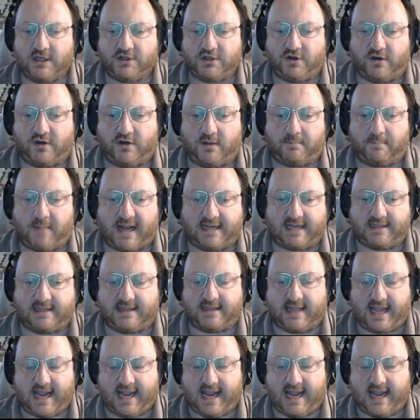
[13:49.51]
You could make
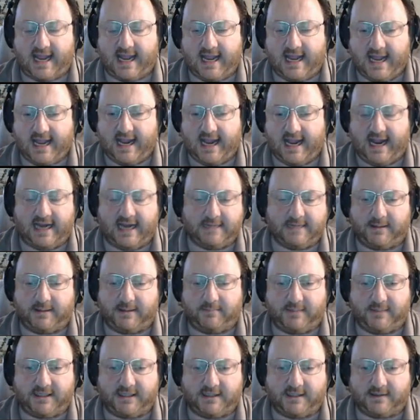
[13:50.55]
their enemy
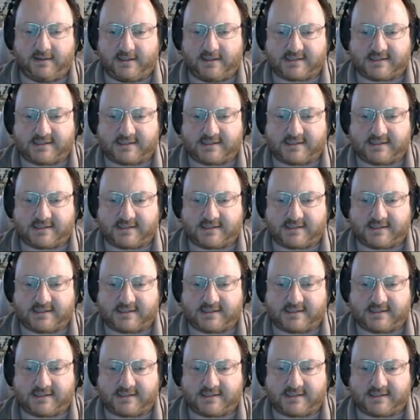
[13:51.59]
minion